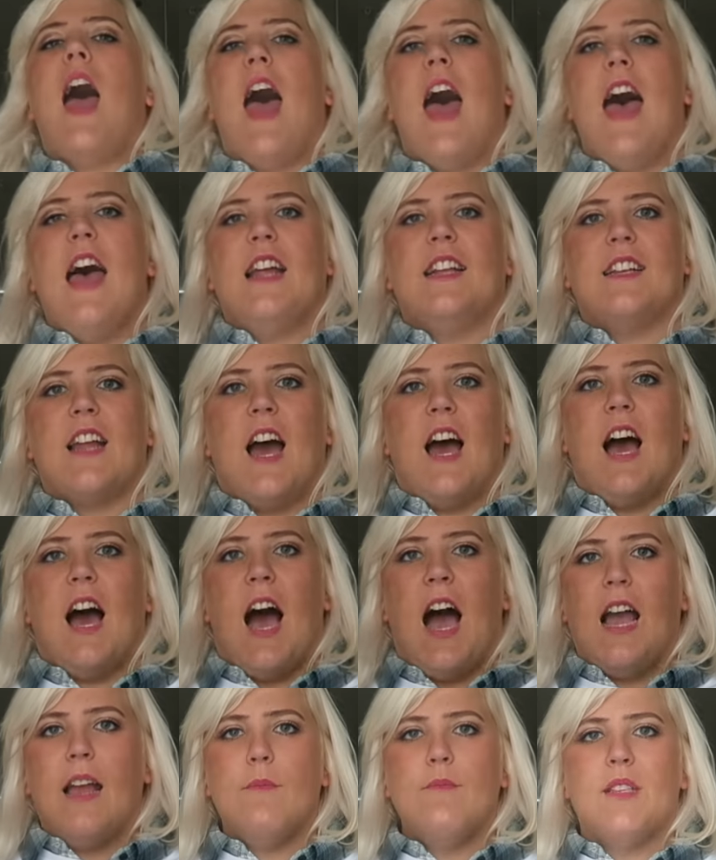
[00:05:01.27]
And
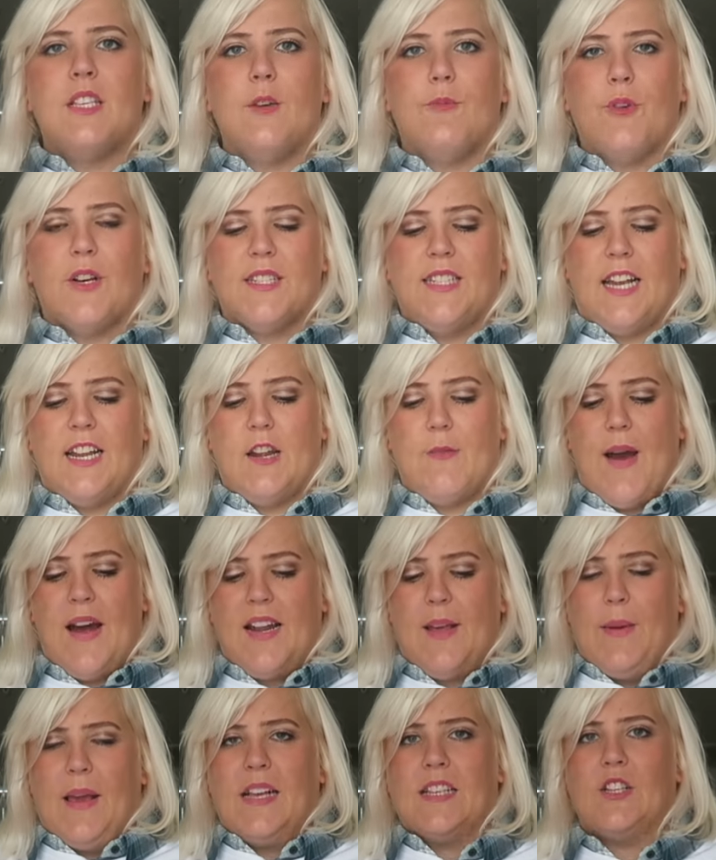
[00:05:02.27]
I'm super excited
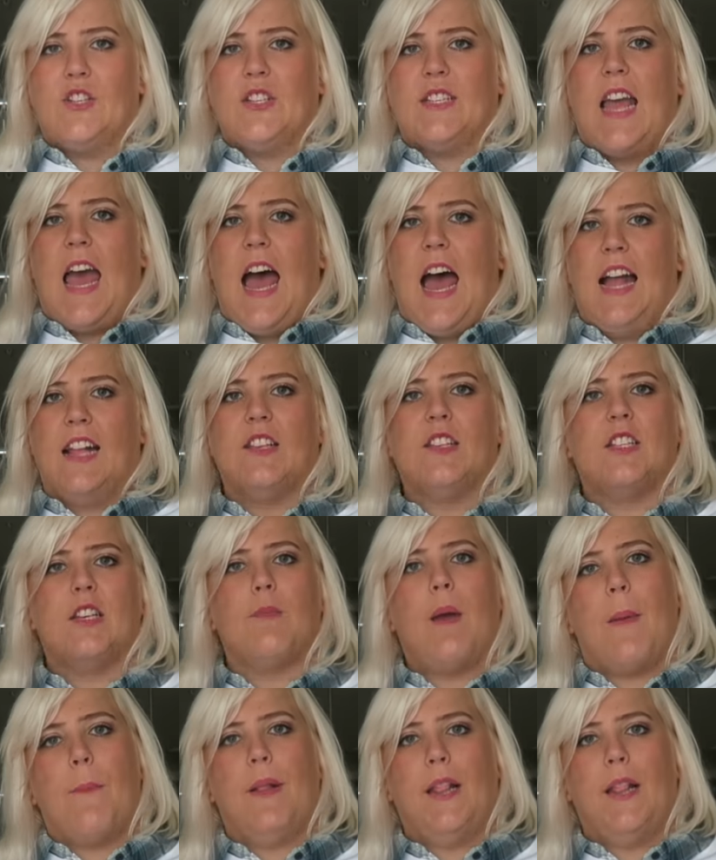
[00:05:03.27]
about it because it just adds to my